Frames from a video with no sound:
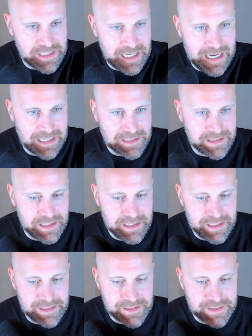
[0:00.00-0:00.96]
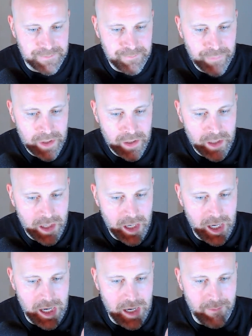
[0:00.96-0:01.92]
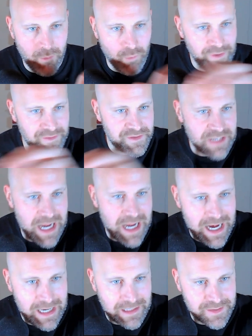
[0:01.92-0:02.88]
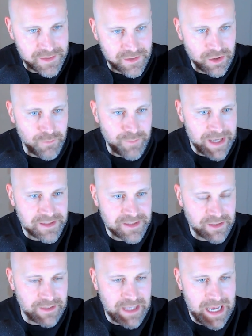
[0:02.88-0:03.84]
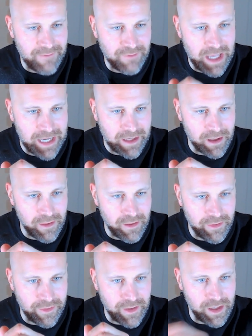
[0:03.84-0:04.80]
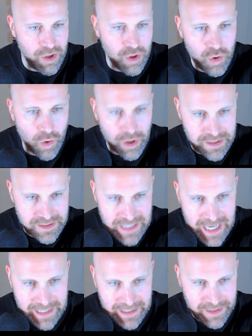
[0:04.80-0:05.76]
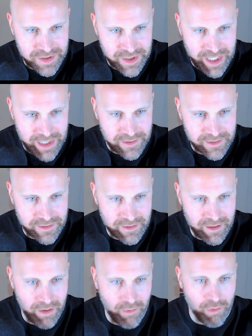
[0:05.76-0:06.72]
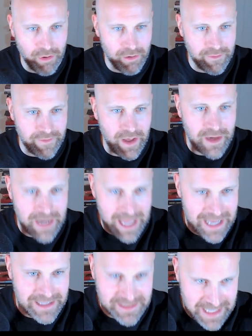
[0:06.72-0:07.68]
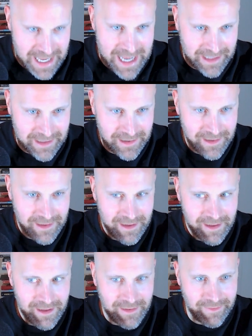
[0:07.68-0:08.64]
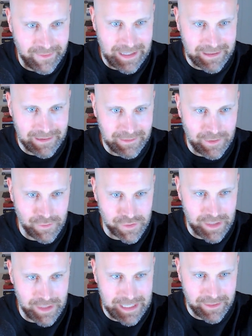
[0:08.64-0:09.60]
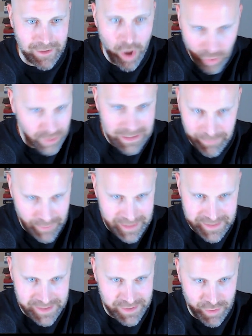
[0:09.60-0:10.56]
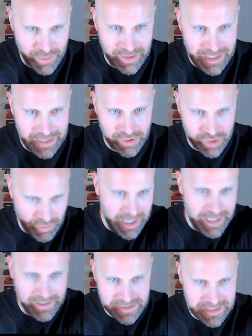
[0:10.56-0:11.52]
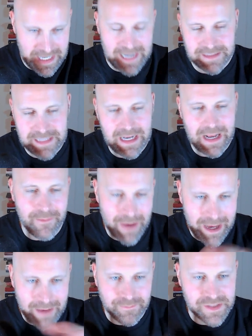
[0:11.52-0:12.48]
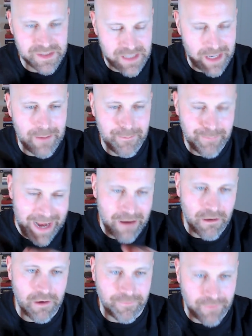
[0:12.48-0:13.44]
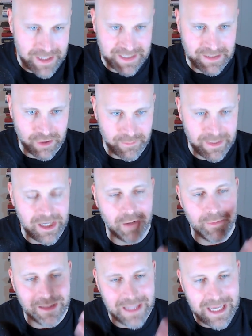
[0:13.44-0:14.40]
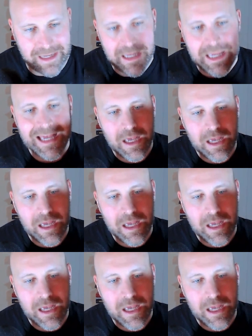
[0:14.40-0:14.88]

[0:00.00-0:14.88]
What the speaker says: stocks is with stocks, you basically have like the New York Stock Exchange or the NASDAQ. Like those are like the only places you can like trade stocks. And I'm paraphrasing a little bit here, but like